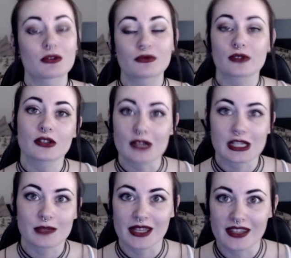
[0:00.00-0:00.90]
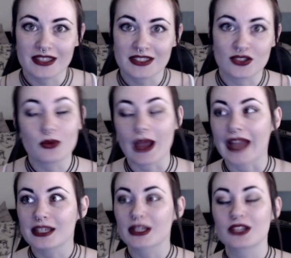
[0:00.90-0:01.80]
fully recommend this to
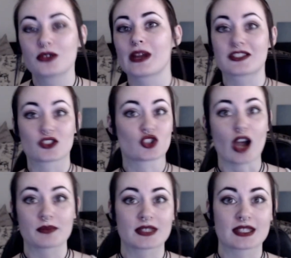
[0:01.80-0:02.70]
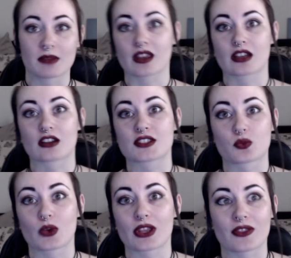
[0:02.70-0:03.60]
anybody who likes job simulators
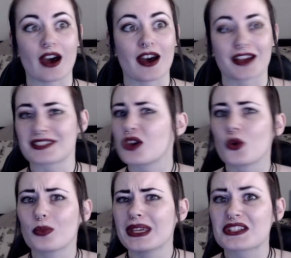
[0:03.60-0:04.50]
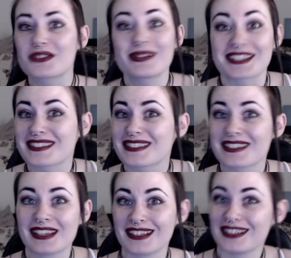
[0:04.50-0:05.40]
with a dystopian twist.
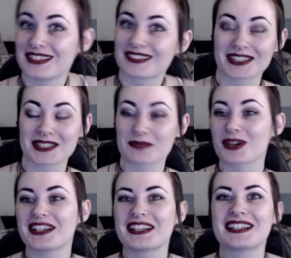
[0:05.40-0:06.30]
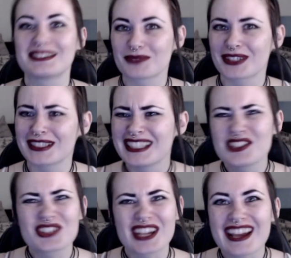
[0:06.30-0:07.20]
It's pretty, pretty niche,
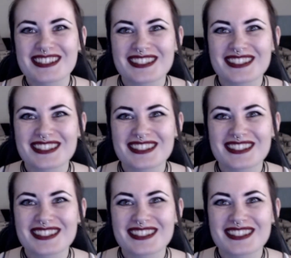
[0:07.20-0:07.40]
I guess.